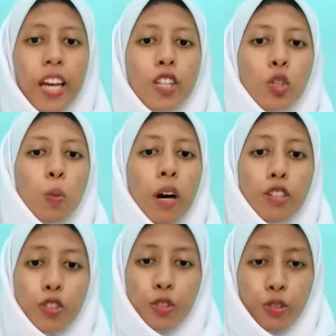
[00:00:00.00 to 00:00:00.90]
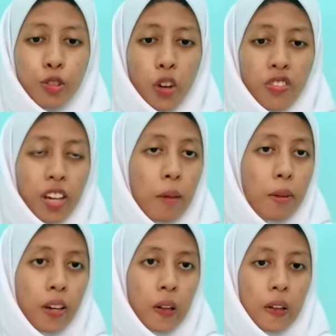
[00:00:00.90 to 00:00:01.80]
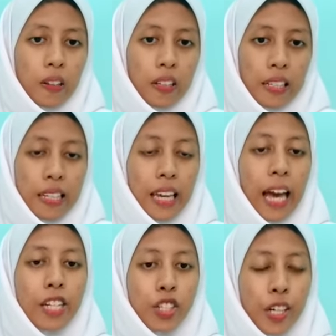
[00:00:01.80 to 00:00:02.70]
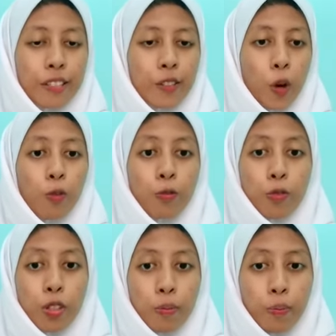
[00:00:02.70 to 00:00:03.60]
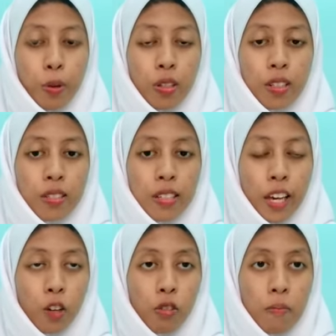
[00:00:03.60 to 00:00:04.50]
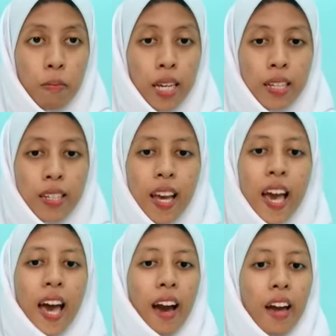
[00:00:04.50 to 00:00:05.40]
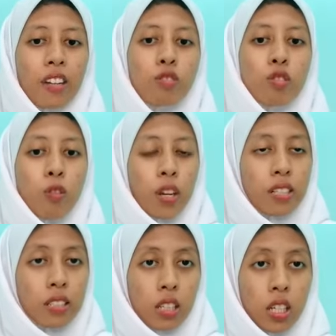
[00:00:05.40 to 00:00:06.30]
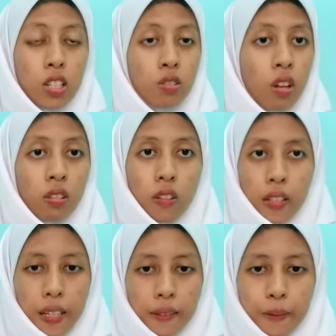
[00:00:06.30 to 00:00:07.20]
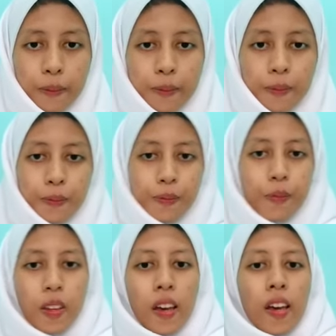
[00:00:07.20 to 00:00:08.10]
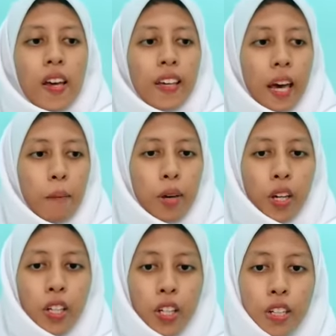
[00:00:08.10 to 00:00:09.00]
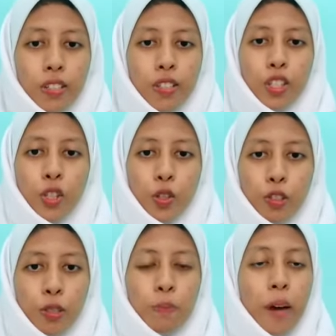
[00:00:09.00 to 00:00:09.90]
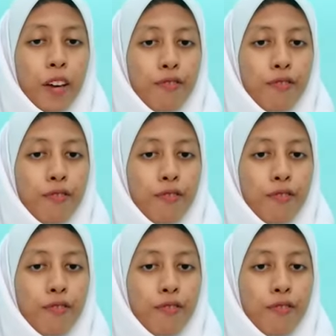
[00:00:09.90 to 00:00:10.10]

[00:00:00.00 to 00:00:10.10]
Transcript: too much use of chemical cleaning agents on food processing equipment, and the rinsing is not clean. Chemicals used by